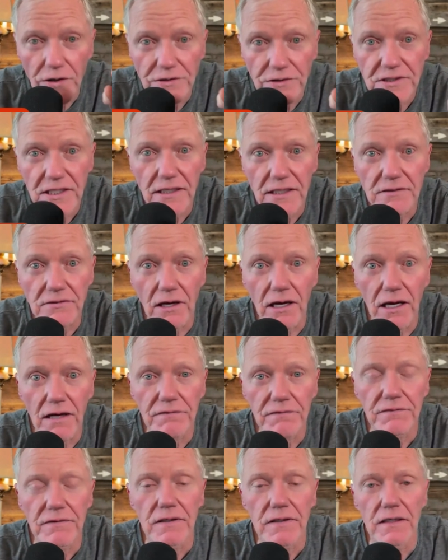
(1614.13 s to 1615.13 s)
takes
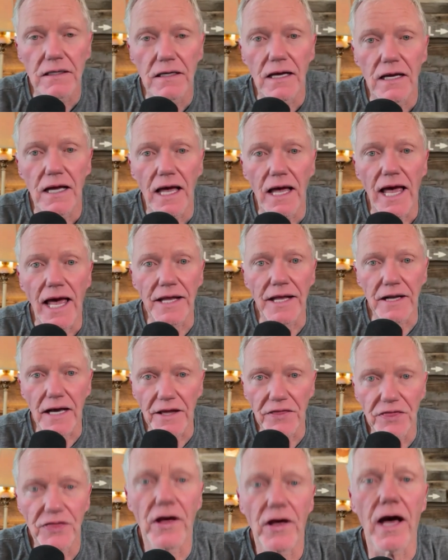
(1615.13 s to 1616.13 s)
off. And I
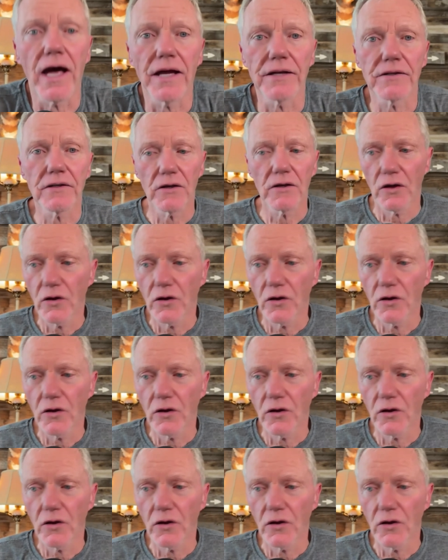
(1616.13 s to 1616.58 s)
thought,